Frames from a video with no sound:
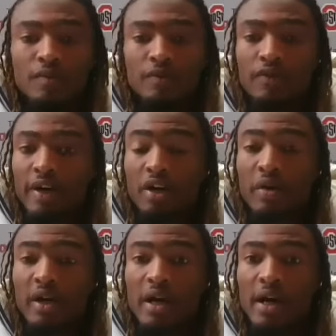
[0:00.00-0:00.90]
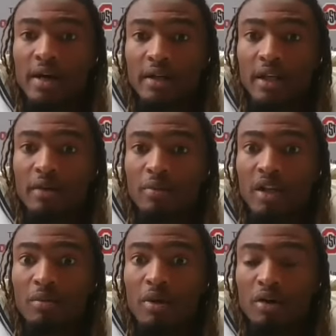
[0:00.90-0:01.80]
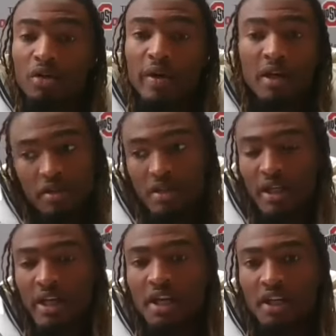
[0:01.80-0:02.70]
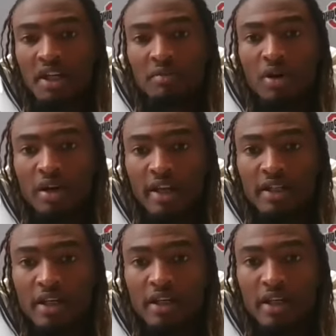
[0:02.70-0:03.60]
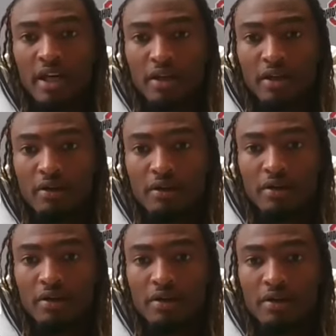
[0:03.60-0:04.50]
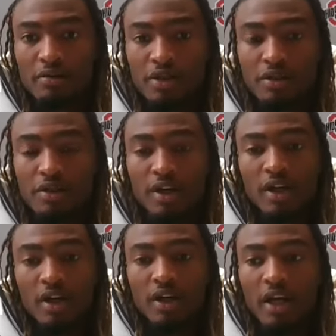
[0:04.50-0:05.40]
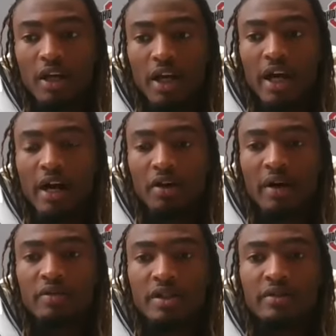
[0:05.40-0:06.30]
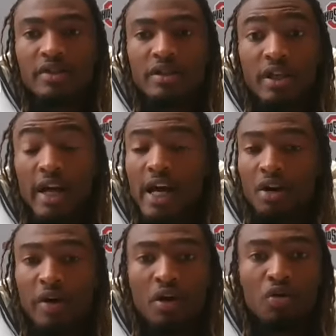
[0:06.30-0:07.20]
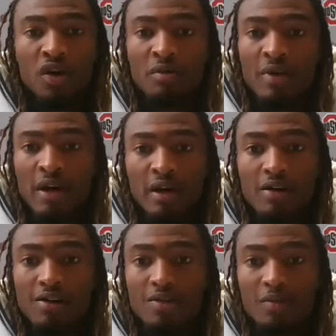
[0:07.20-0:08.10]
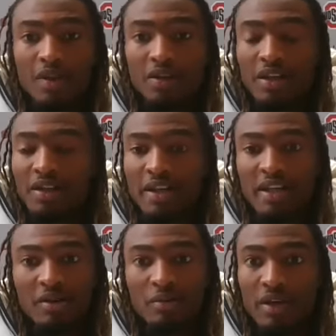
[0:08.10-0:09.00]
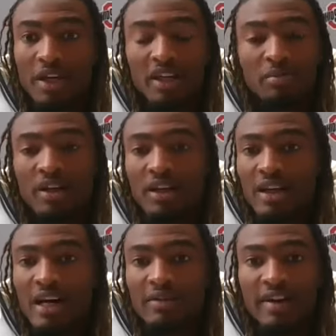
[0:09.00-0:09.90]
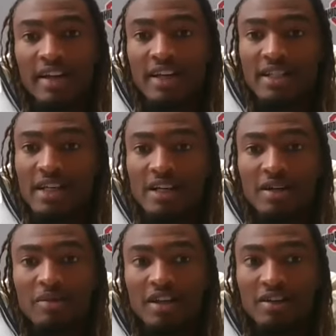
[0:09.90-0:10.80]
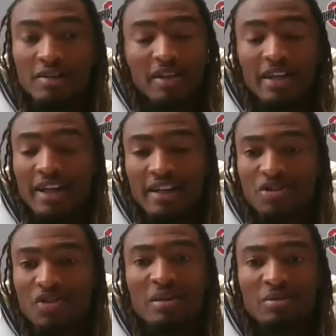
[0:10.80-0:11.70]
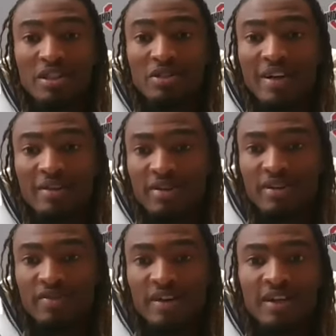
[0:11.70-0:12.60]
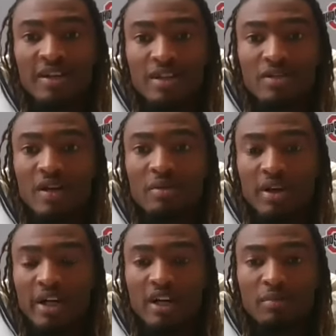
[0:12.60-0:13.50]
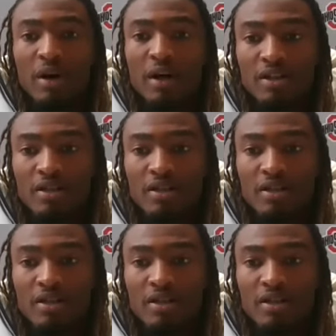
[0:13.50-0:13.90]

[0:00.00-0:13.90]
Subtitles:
Very quick guy, deep ball threat. You see he had the deep ball against Indiana. So they got great receivers there. They got a great quarterback. He'll keep the play alive at any time. He can scramble. He's very, very fast. Can scramble, get out of the pocket.